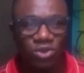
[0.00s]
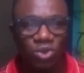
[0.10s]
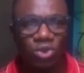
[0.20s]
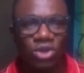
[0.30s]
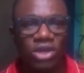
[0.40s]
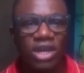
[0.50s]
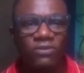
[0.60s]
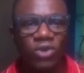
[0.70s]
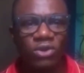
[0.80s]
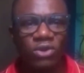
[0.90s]
So
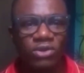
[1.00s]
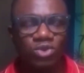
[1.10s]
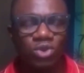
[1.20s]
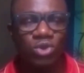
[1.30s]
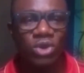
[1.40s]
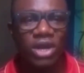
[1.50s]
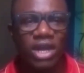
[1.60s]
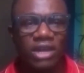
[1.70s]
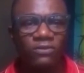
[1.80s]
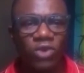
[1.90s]
for
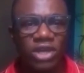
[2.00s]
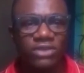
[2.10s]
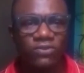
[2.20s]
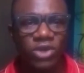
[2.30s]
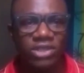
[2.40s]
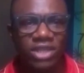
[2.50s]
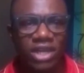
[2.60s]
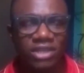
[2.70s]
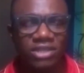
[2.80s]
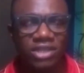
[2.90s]

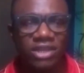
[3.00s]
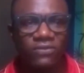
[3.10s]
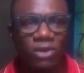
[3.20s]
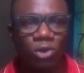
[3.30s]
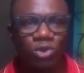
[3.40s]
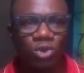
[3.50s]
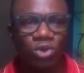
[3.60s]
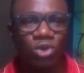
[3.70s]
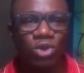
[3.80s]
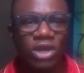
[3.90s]
instance, if I want to